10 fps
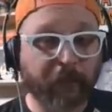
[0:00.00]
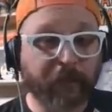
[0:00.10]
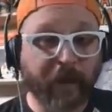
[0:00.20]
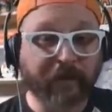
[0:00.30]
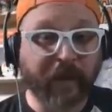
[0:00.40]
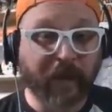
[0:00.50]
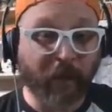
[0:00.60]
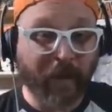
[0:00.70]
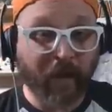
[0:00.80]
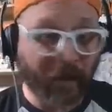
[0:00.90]
they, they
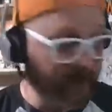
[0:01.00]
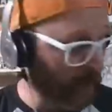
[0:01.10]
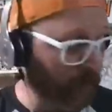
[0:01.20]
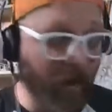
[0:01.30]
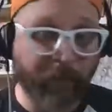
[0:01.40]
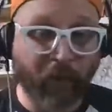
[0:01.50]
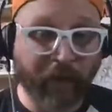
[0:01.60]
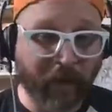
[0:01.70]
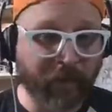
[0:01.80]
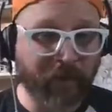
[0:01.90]
come out and they play a bowl
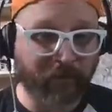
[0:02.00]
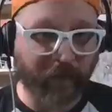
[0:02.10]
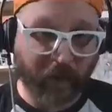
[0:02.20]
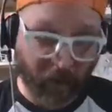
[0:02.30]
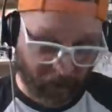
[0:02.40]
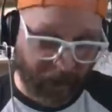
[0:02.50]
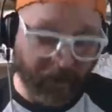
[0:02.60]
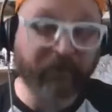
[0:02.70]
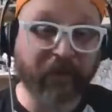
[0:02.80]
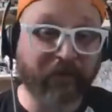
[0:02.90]
game against the
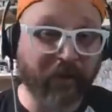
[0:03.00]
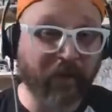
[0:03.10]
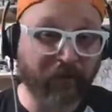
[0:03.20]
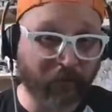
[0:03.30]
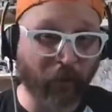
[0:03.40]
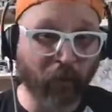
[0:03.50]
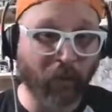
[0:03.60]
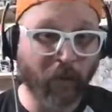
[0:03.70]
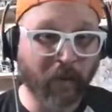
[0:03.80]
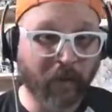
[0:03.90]
SEC
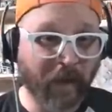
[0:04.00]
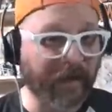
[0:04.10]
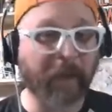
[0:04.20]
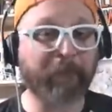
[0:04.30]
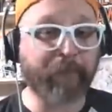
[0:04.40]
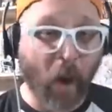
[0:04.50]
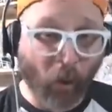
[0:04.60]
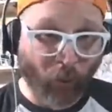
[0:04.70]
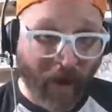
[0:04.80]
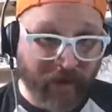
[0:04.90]
school and get
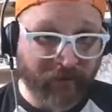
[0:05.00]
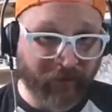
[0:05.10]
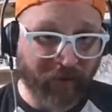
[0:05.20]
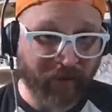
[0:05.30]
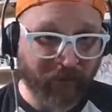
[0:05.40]
boat raced.